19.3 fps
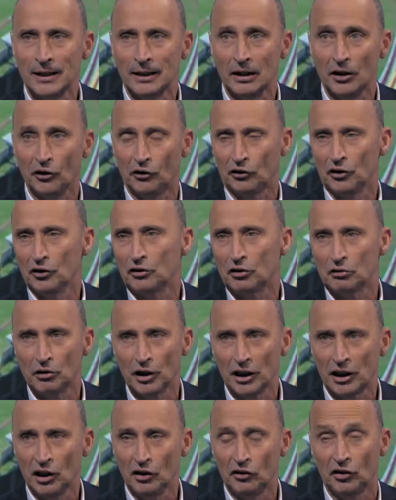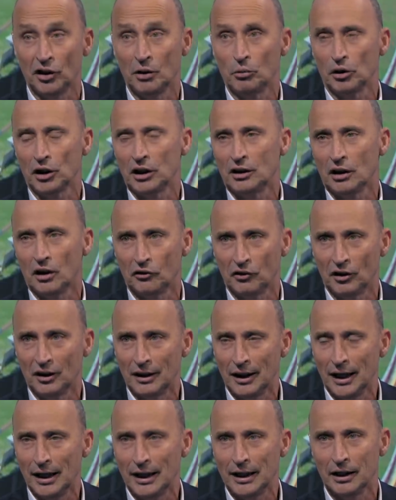listen to Ricky, see what he does at
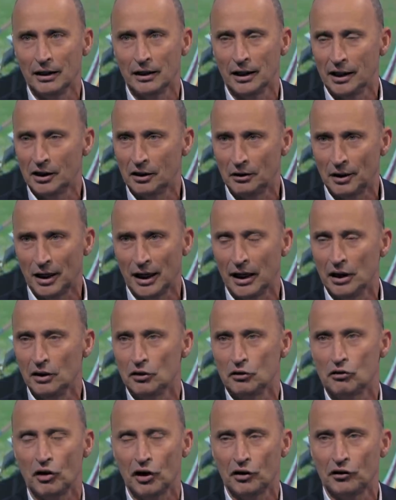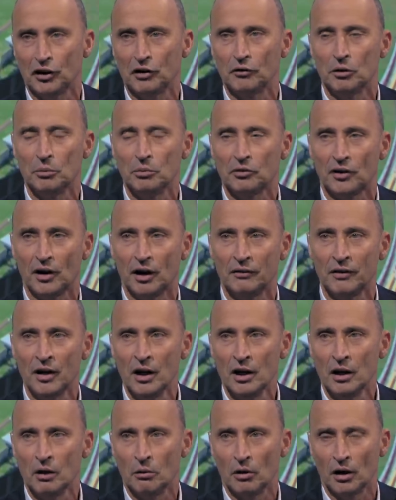Delhi, and they do that in the dressing room stuff.
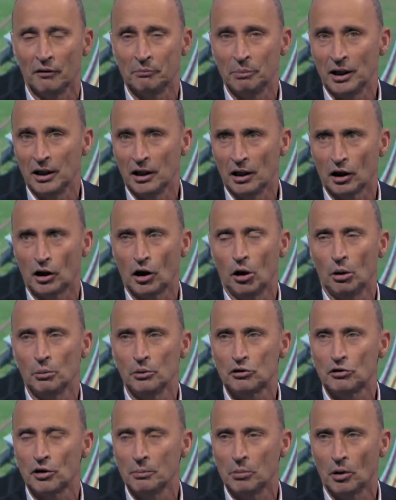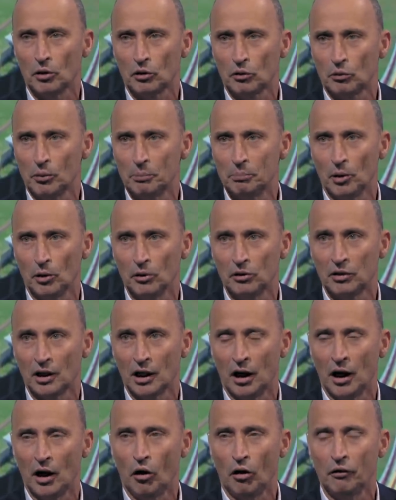When I've been in a commentary box with Ponting,
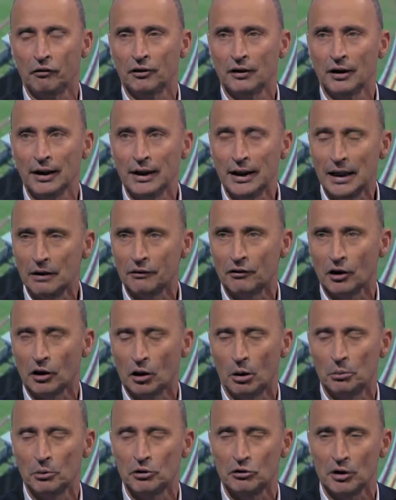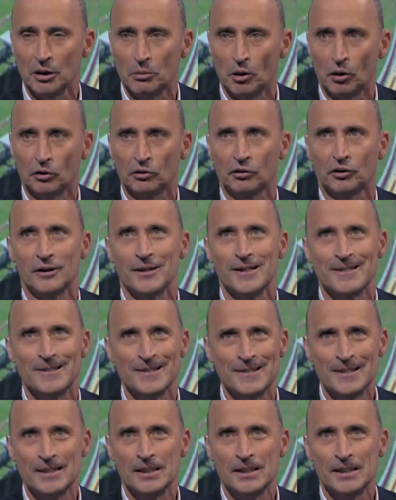I often leave the commentary box going,